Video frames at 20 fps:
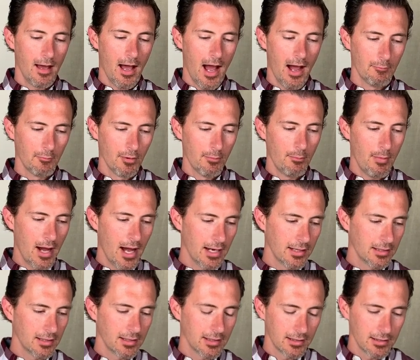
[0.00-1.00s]
I'm
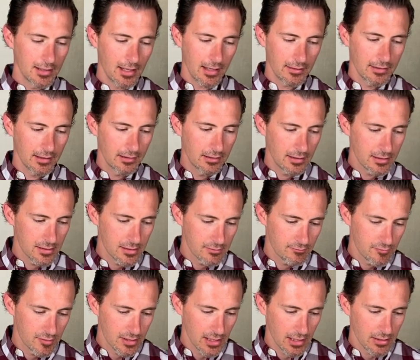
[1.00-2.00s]
reminded, and I think this
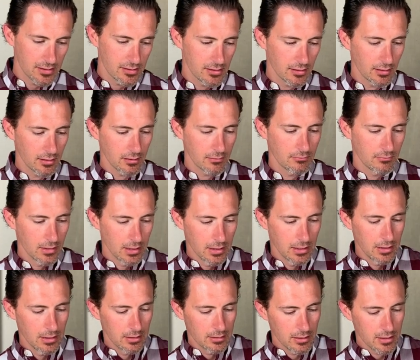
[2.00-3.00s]
sets the
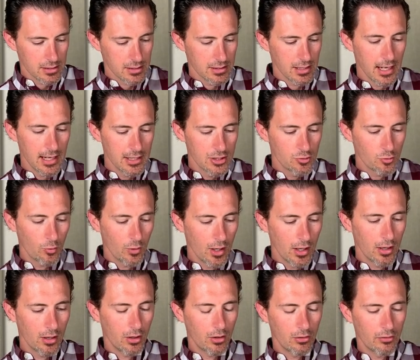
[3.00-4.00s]
the stage
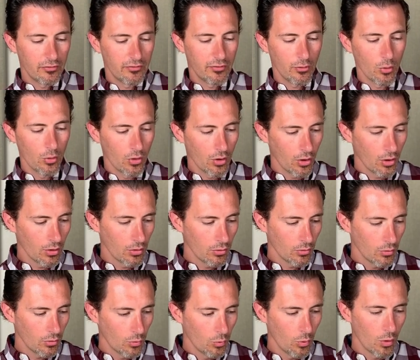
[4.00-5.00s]
well for
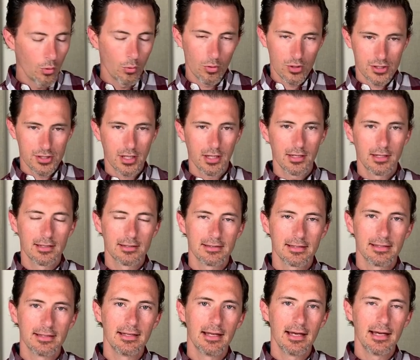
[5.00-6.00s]
what we're studying
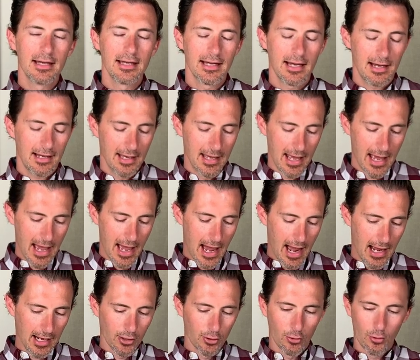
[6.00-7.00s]
today.
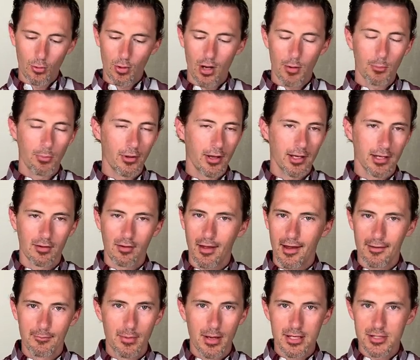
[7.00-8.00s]
I grew up playing a
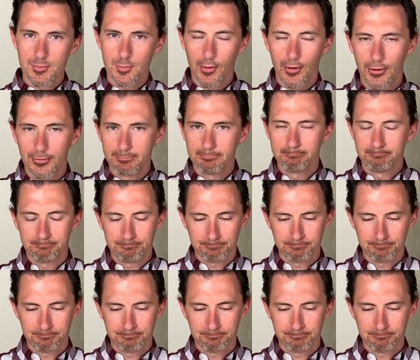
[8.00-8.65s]
lot of baseball.